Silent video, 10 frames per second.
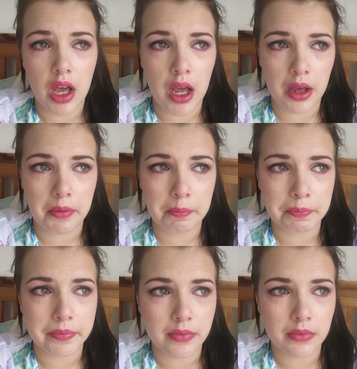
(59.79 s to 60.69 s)
um,
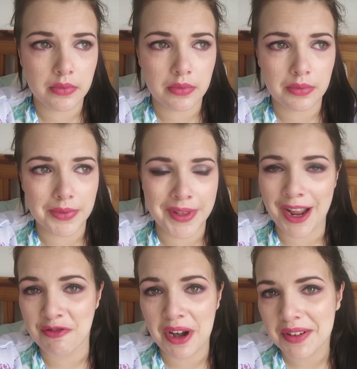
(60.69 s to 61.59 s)

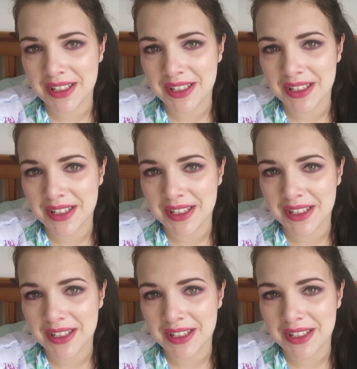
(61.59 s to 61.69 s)
I've never